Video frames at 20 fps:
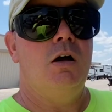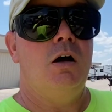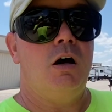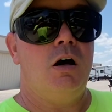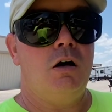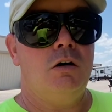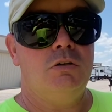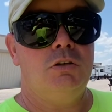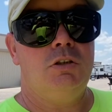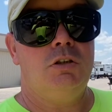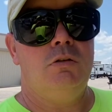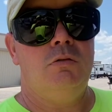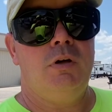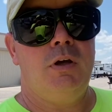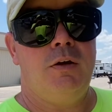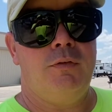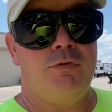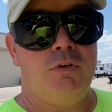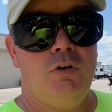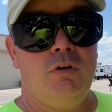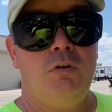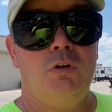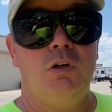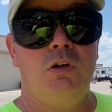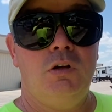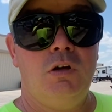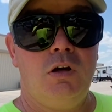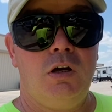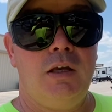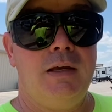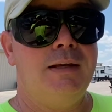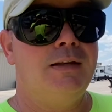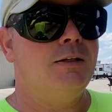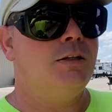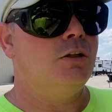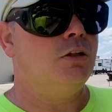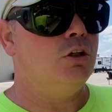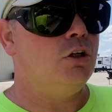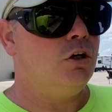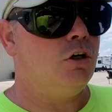Also, if you're looking
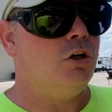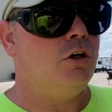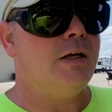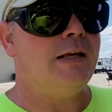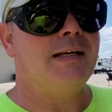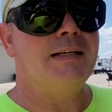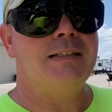to learn